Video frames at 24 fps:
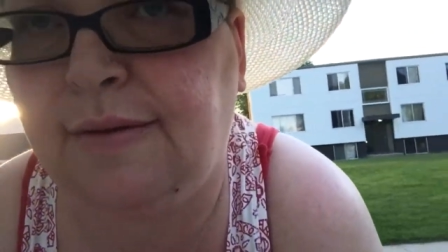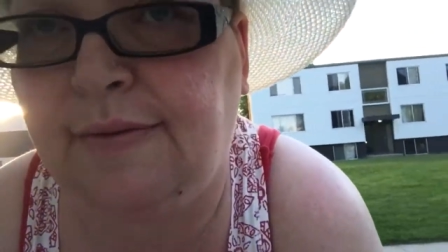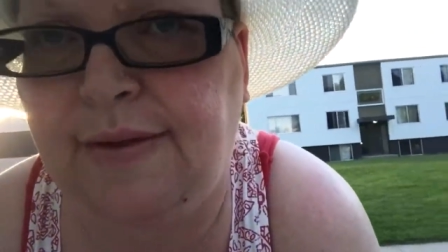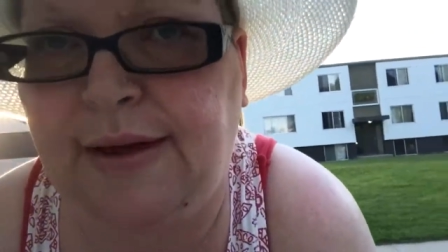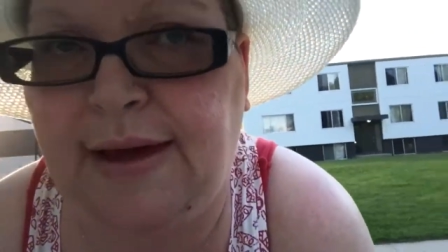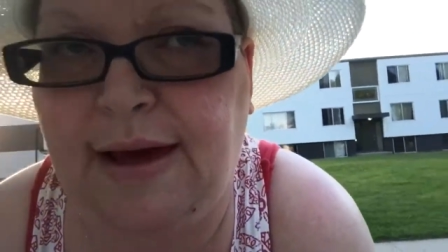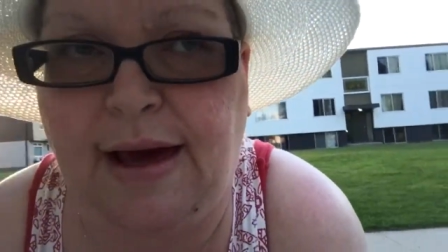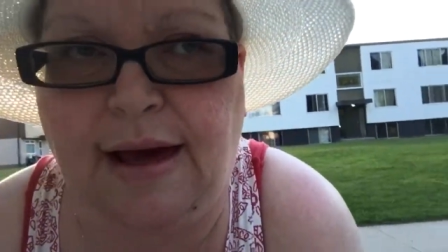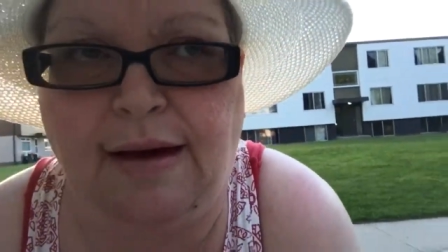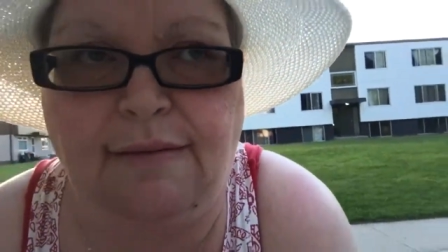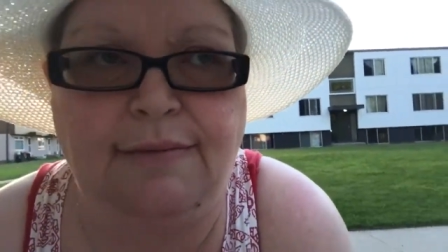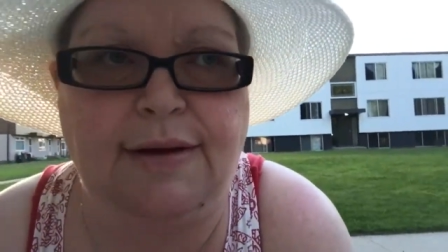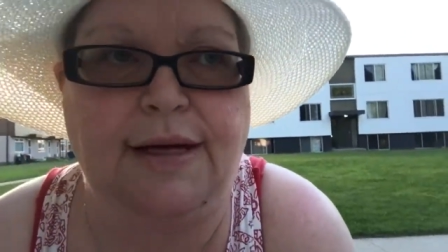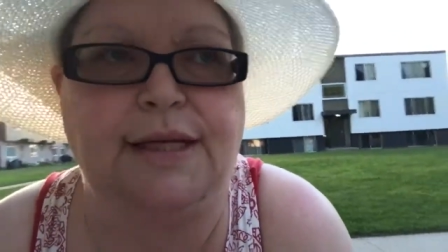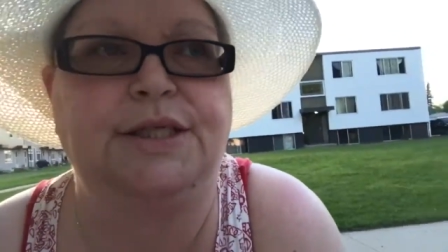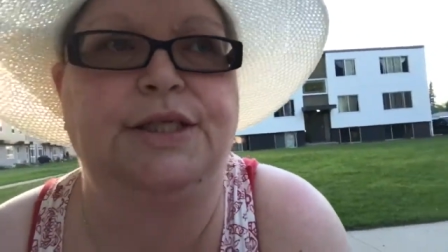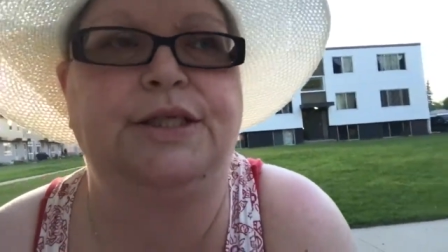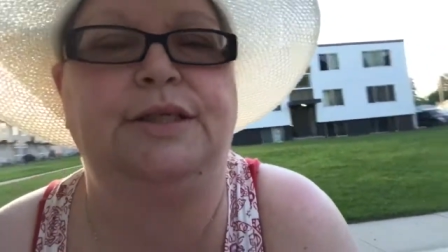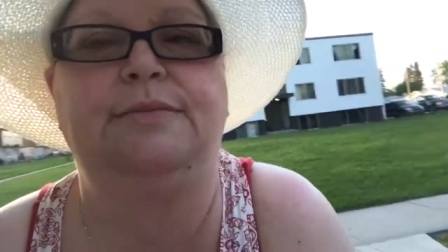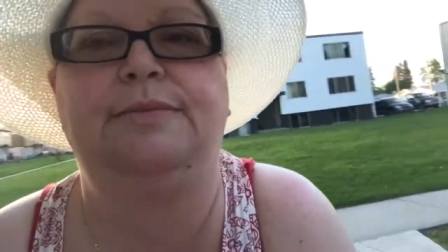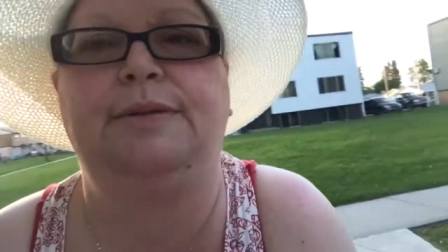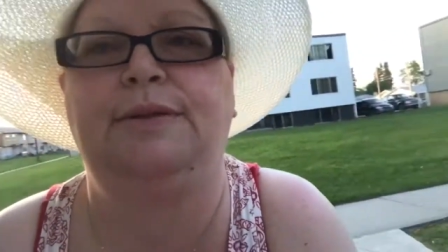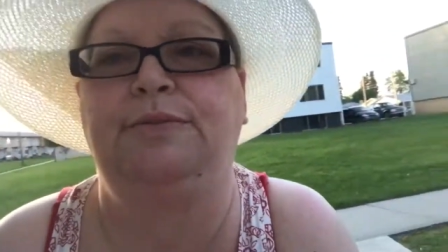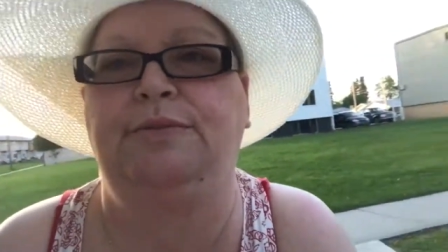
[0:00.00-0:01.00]
They have
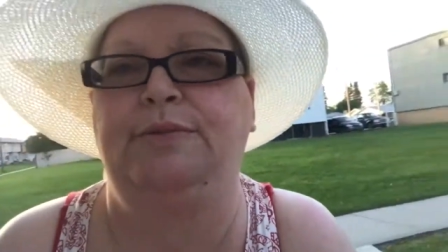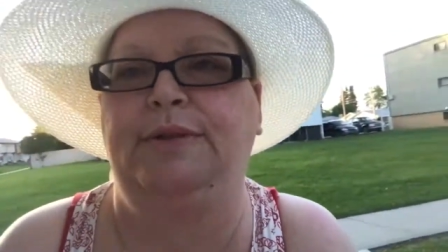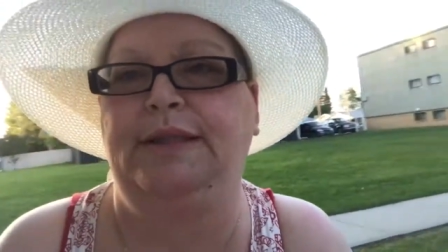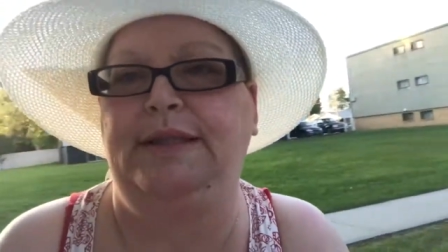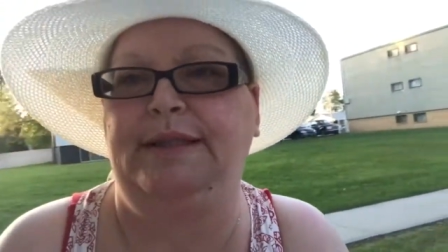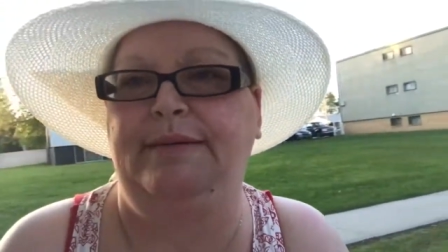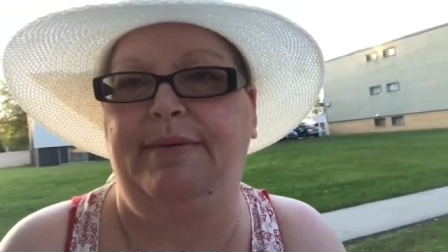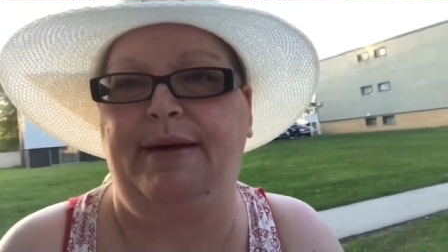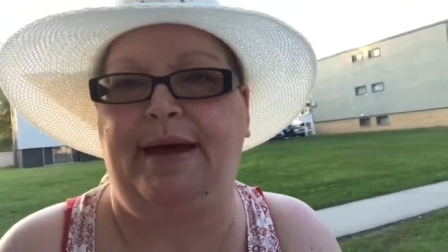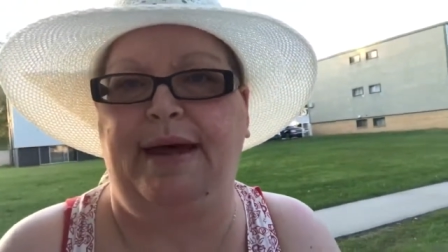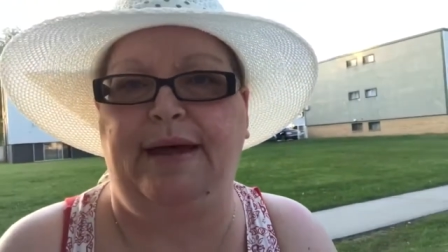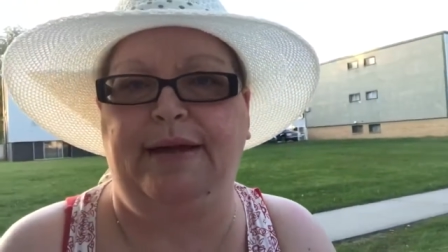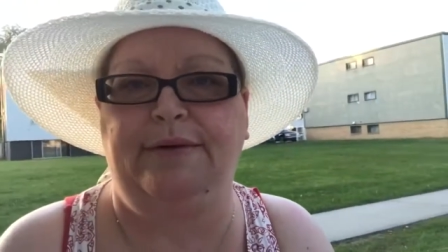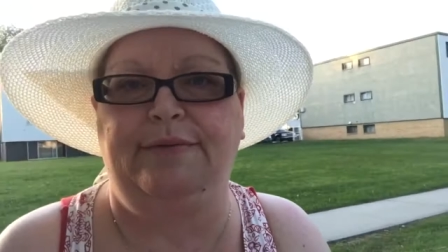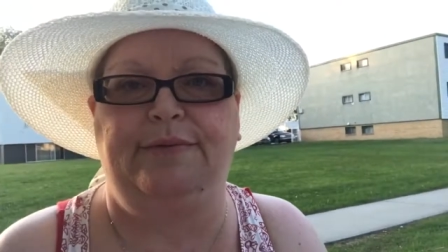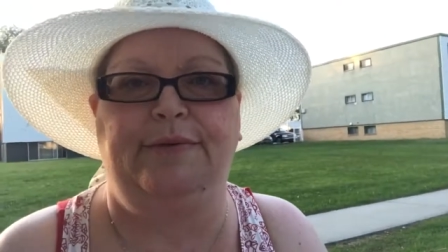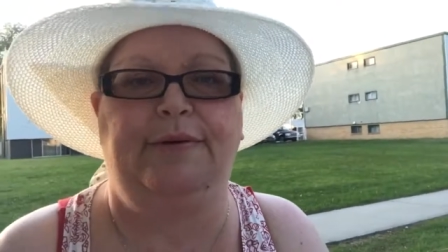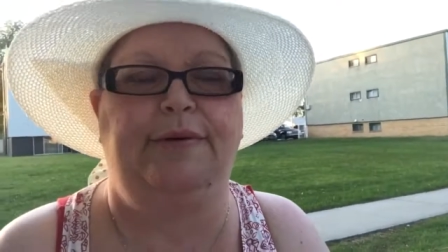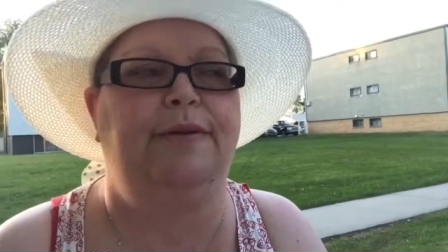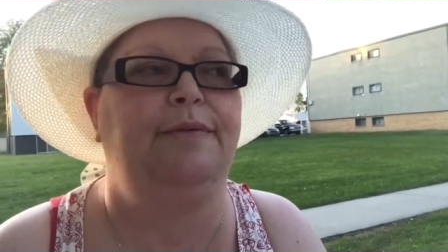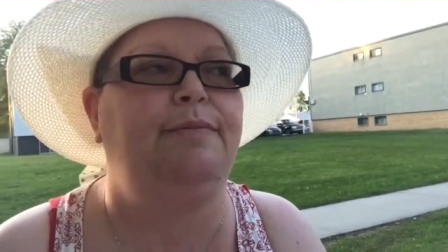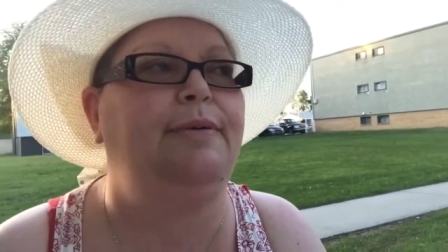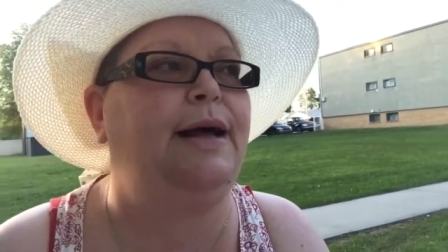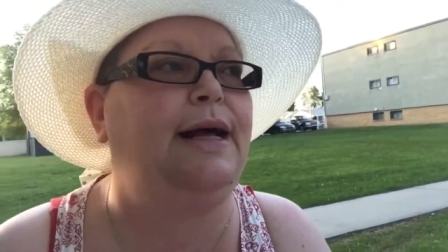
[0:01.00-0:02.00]
actually been really bad
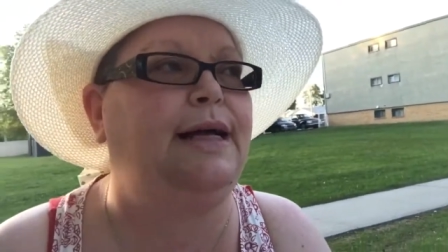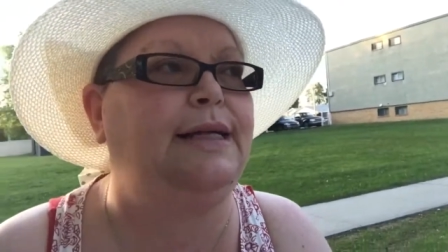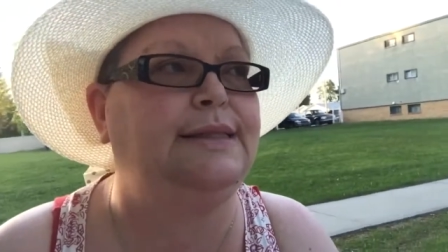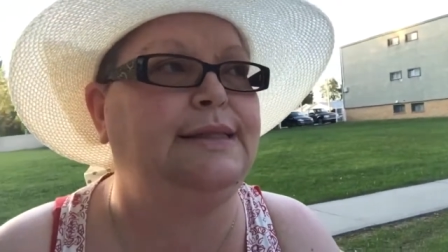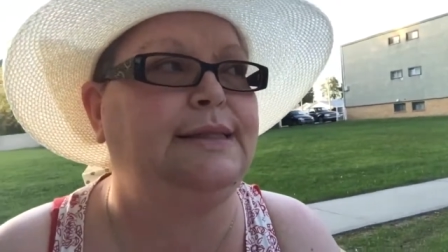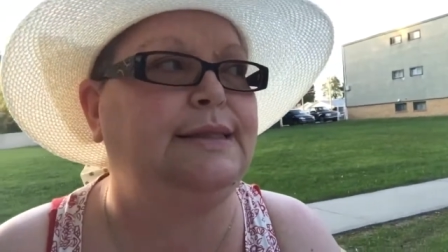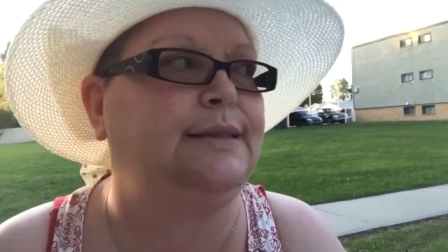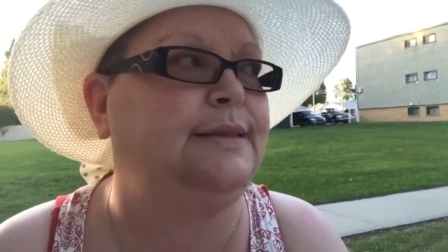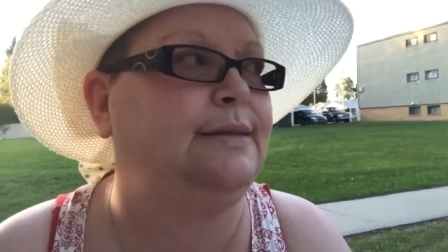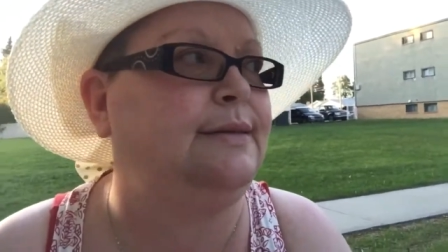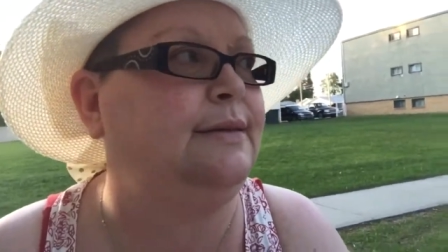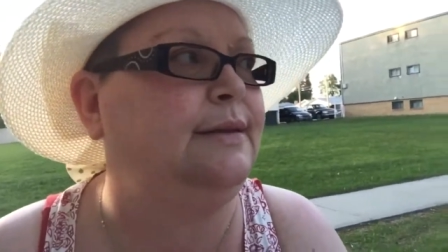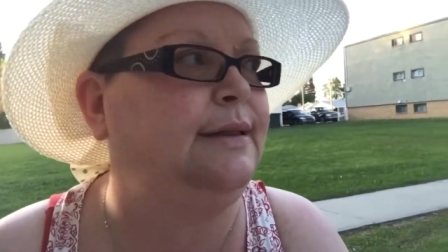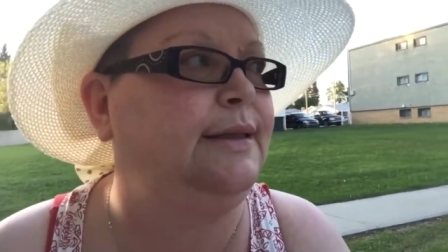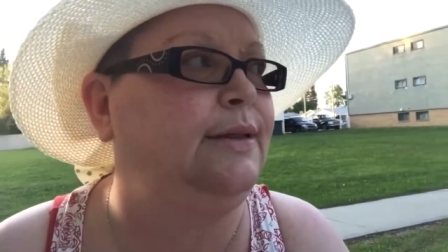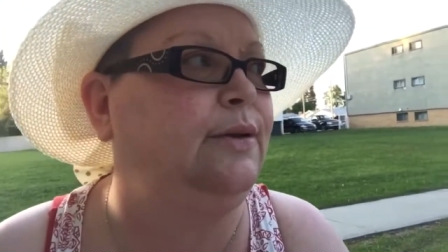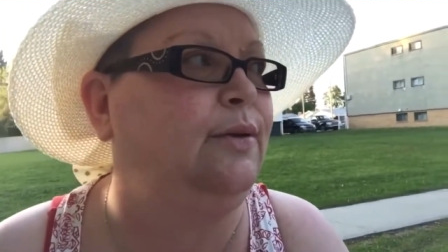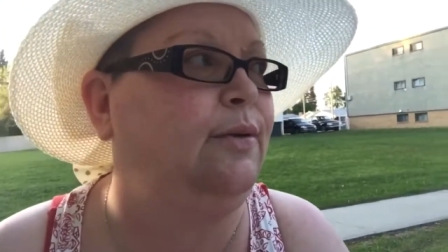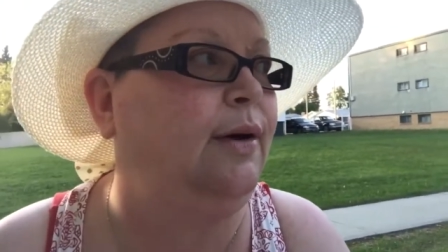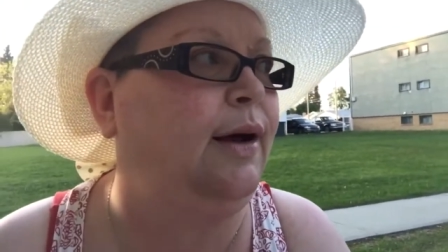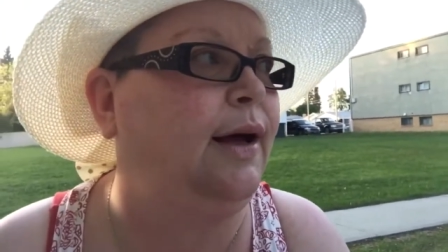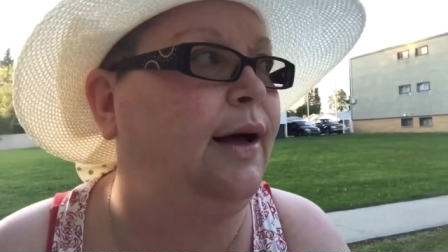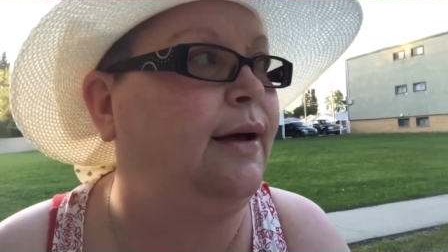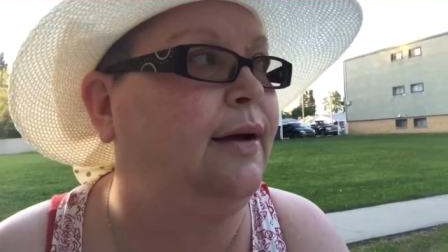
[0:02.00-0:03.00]
for the past
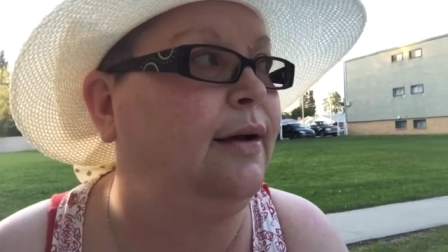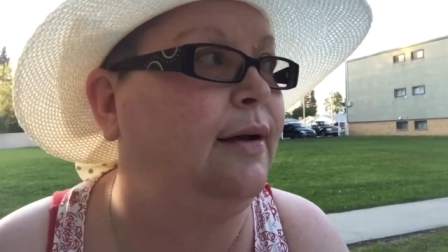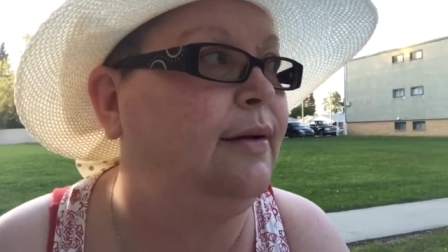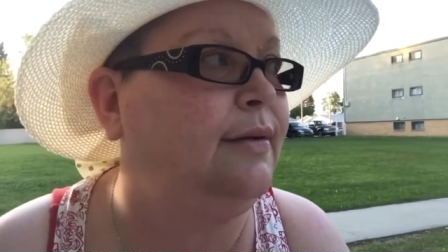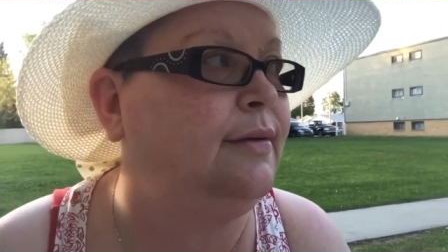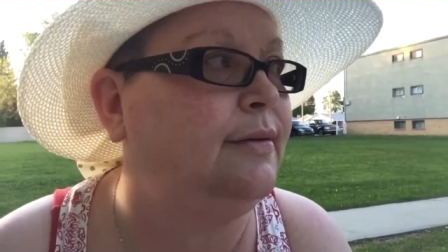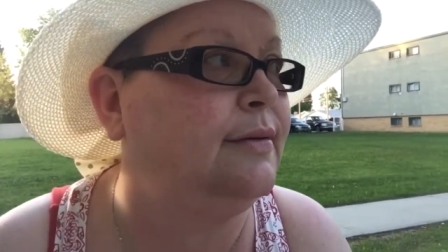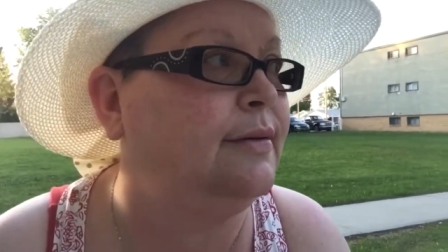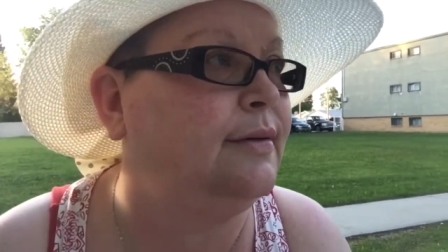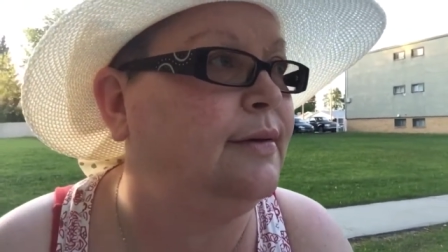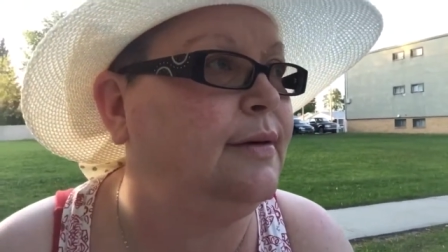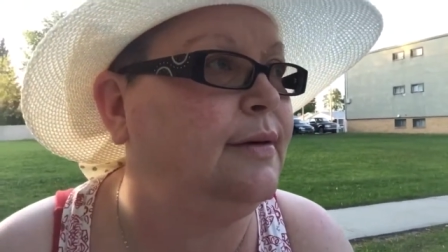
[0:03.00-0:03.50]
little while.